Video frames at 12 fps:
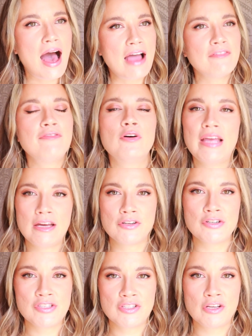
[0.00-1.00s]
I fully
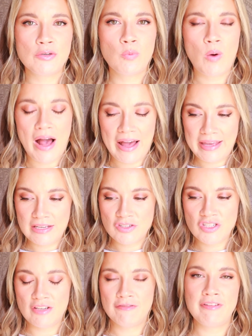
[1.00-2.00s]
understood why
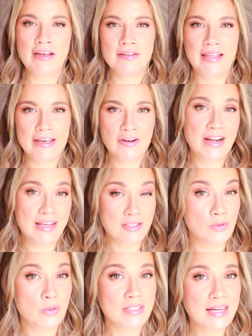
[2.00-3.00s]
she felt like her
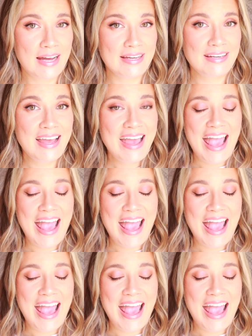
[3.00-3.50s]
hands were tied.